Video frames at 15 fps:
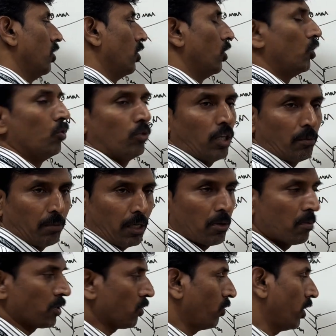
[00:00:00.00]
Newton per mm
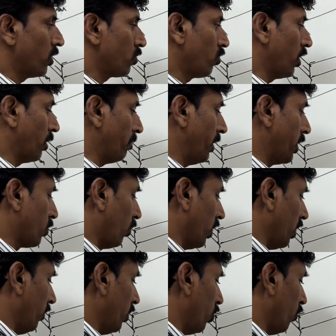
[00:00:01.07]
square. So that means
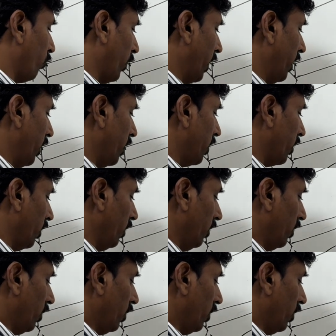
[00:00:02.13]
whatever you are finding here,